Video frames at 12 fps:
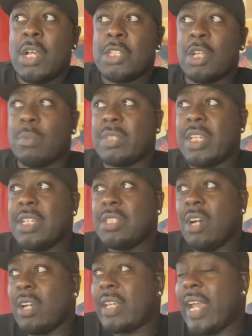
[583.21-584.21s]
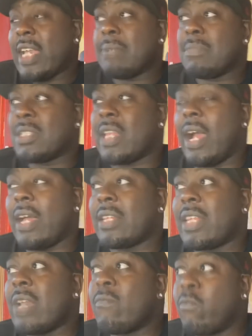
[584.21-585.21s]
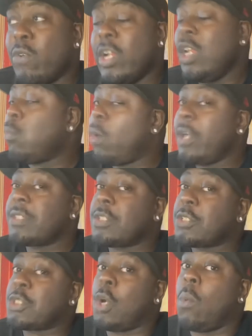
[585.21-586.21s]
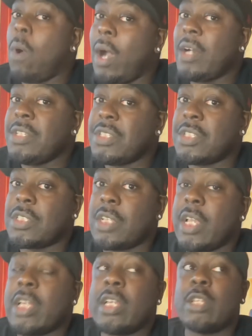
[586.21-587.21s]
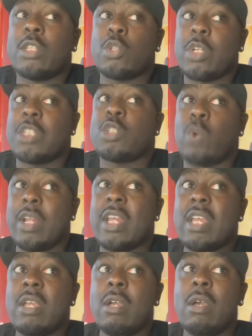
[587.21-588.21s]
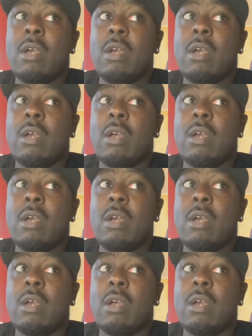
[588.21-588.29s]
So these are games that they really wanted to show us in 2020,